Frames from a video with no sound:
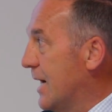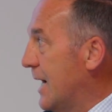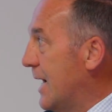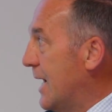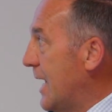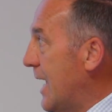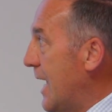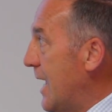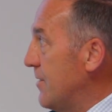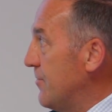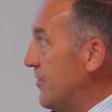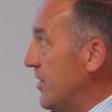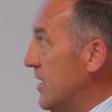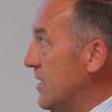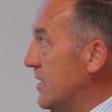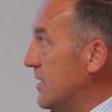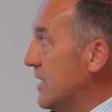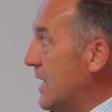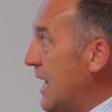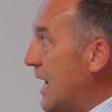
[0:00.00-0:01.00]
And
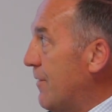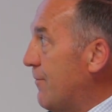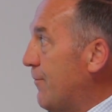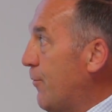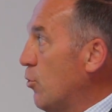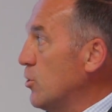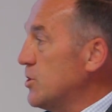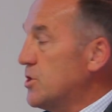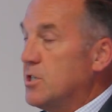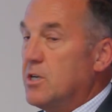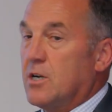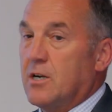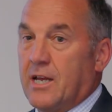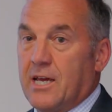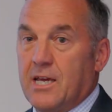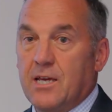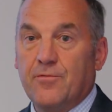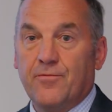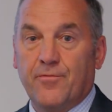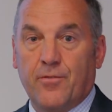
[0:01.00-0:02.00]
then,
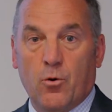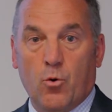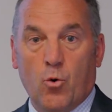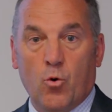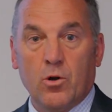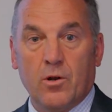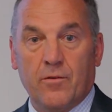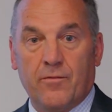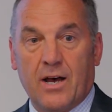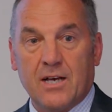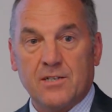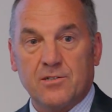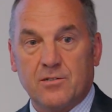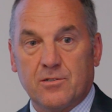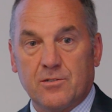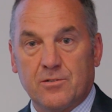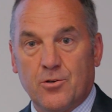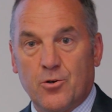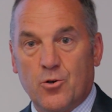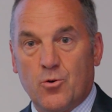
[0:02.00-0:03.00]
fortunately for all of
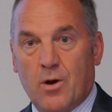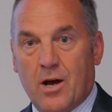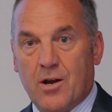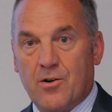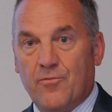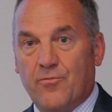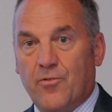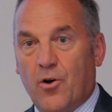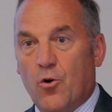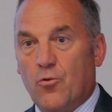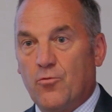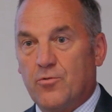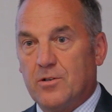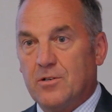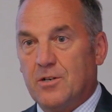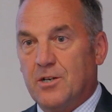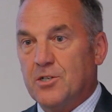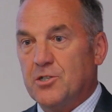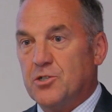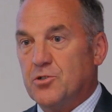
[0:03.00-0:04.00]
us who are involved
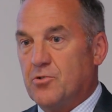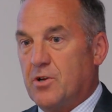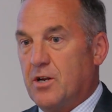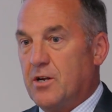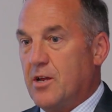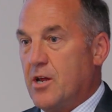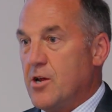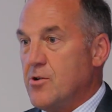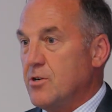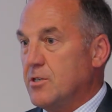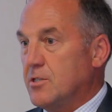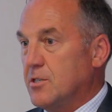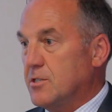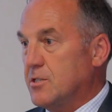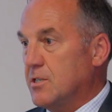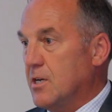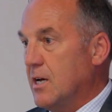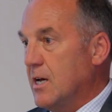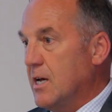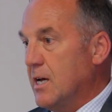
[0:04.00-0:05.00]
in history and
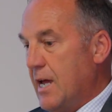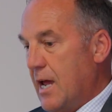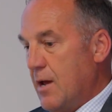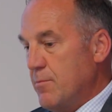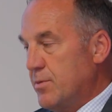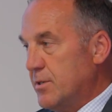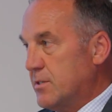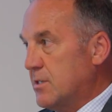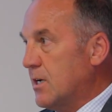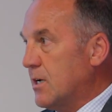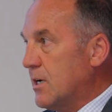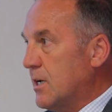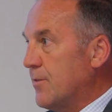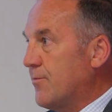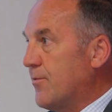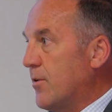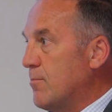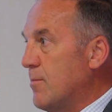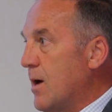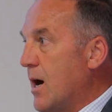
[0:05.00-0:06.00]
heritage, and particularly
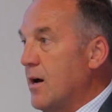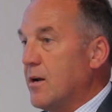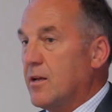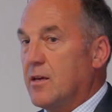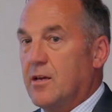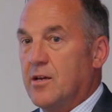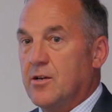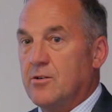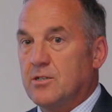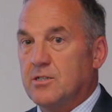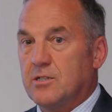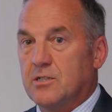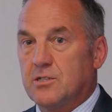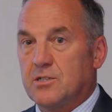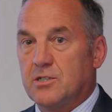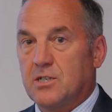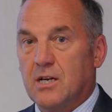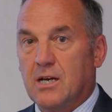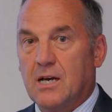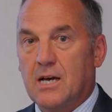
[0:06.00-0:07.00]
for Māori
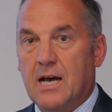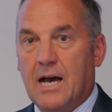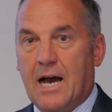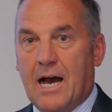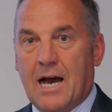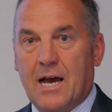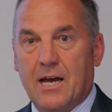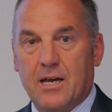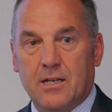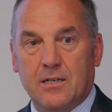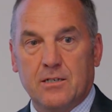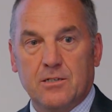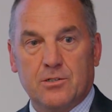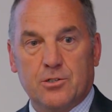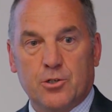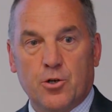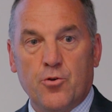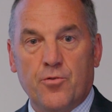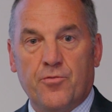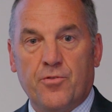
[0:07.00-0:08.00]
heritage,
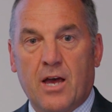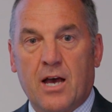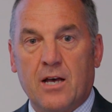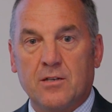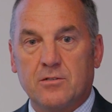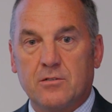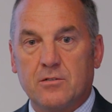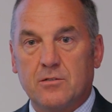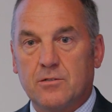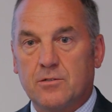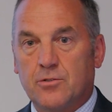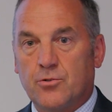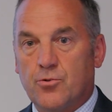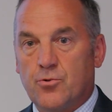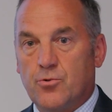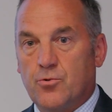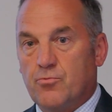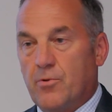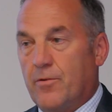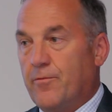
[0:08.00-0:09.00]
in 2000
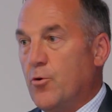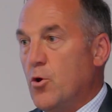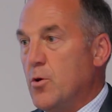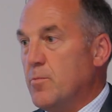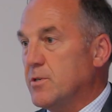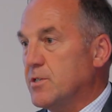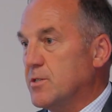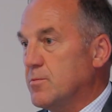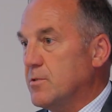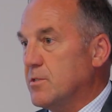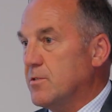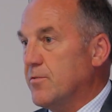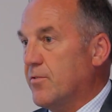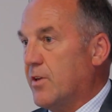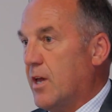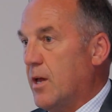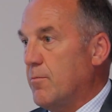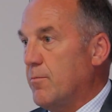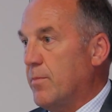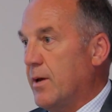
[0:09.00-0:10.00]
through refurbishment of
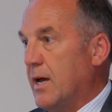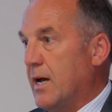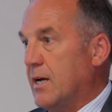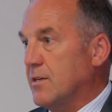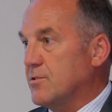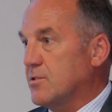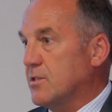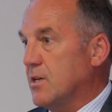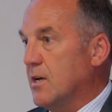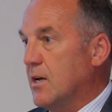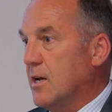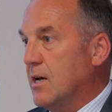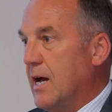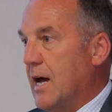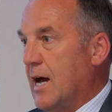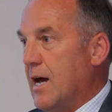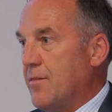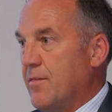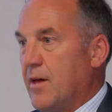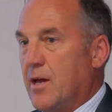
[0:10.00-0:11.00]
Kemp House,
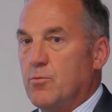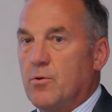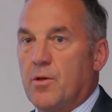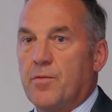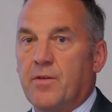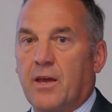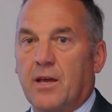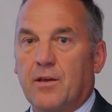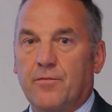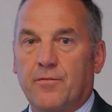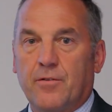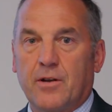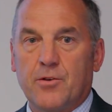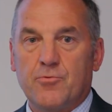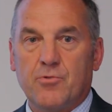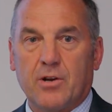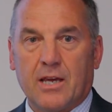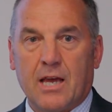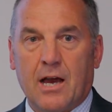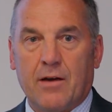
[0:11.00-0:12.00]
they were thankfully
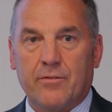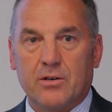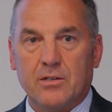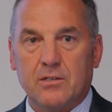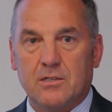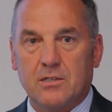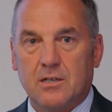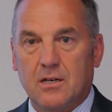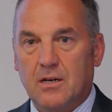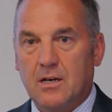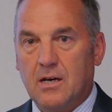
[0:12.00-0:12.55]
recovered.